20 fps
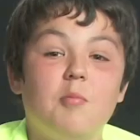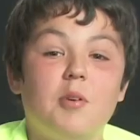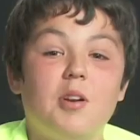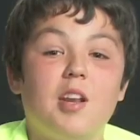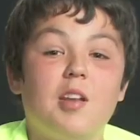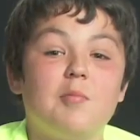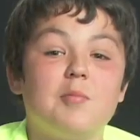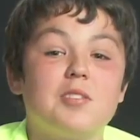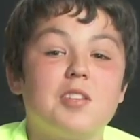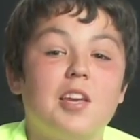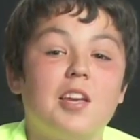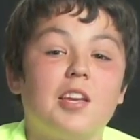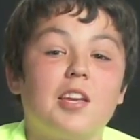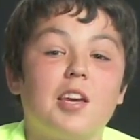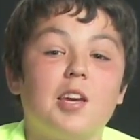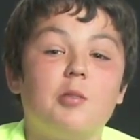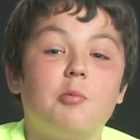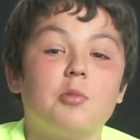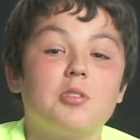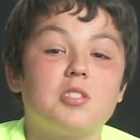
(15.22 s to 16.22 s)
My name is Hank
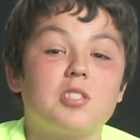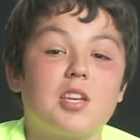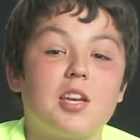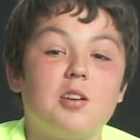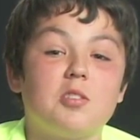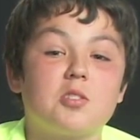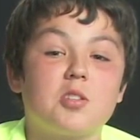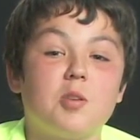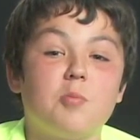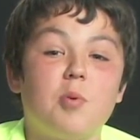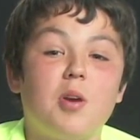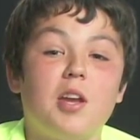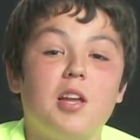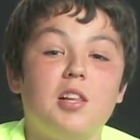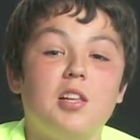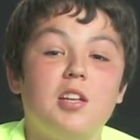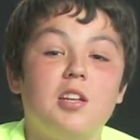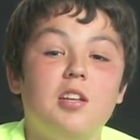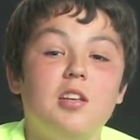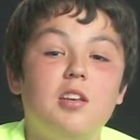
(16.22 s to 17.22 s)
Edward Sikowski
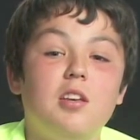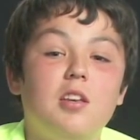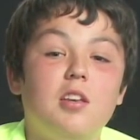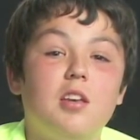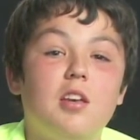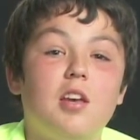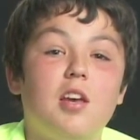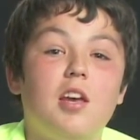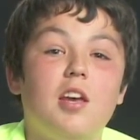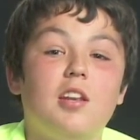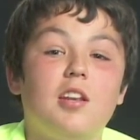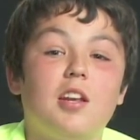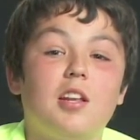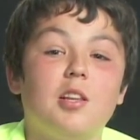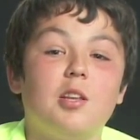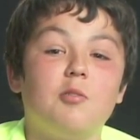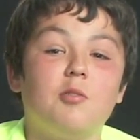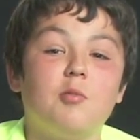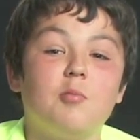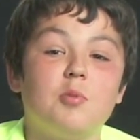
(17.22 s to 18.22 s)
Palin, and I
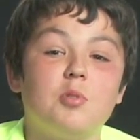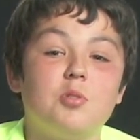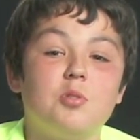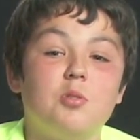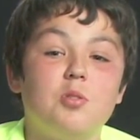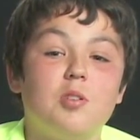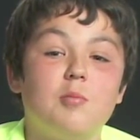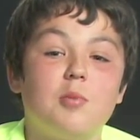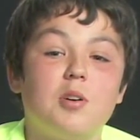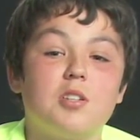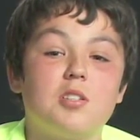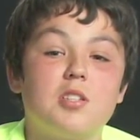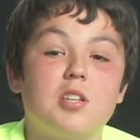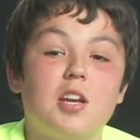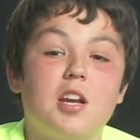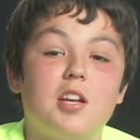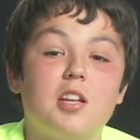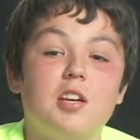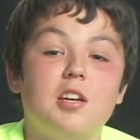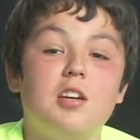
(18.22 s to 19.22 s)
live in Missoula,
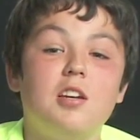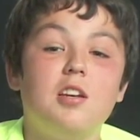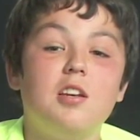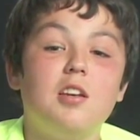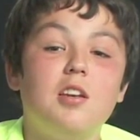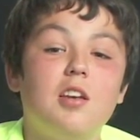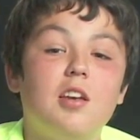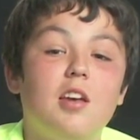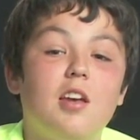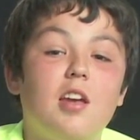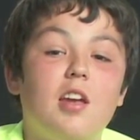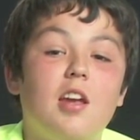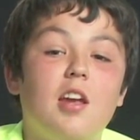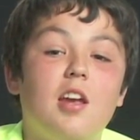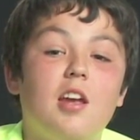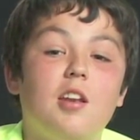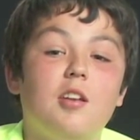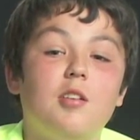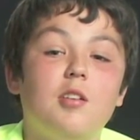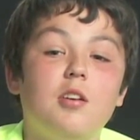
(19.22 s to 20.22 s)
Montana,
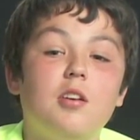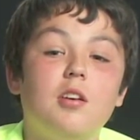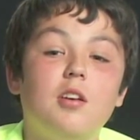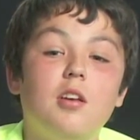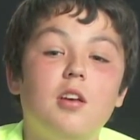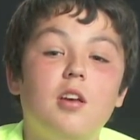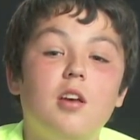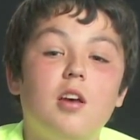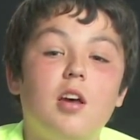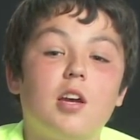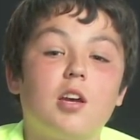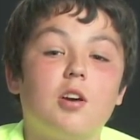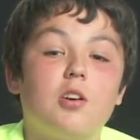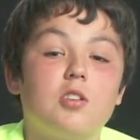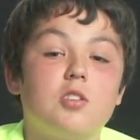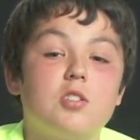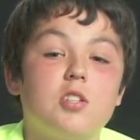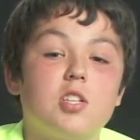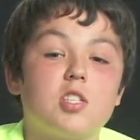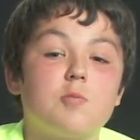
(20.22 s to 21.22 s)
and I go
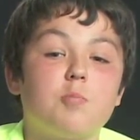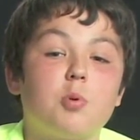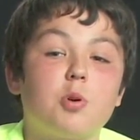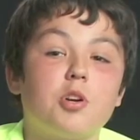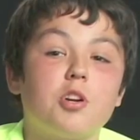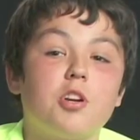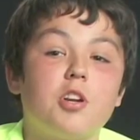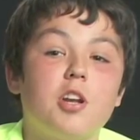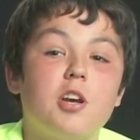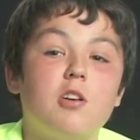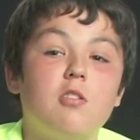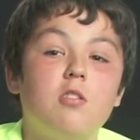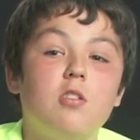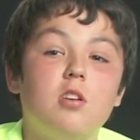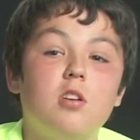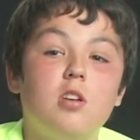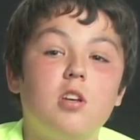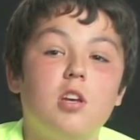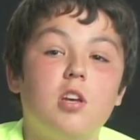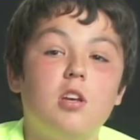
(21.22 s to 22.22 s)
to C.S. Porter now,
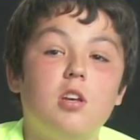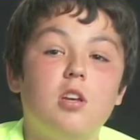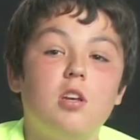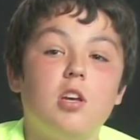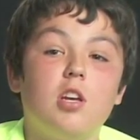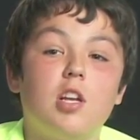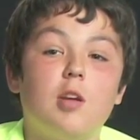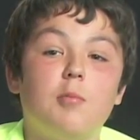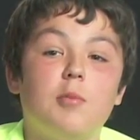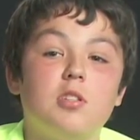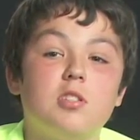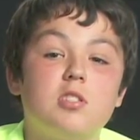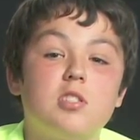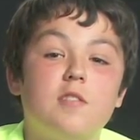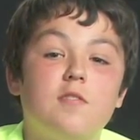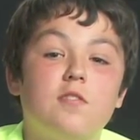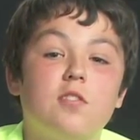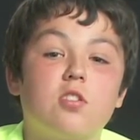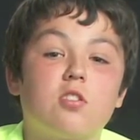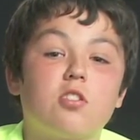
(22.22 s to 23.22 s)
and I'm in
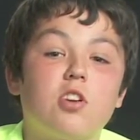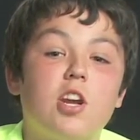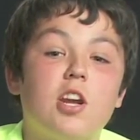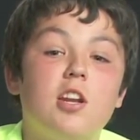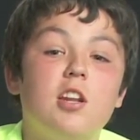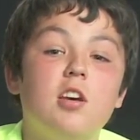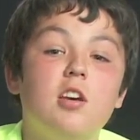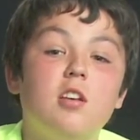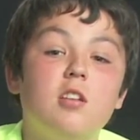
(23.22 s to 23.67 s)
7th grade.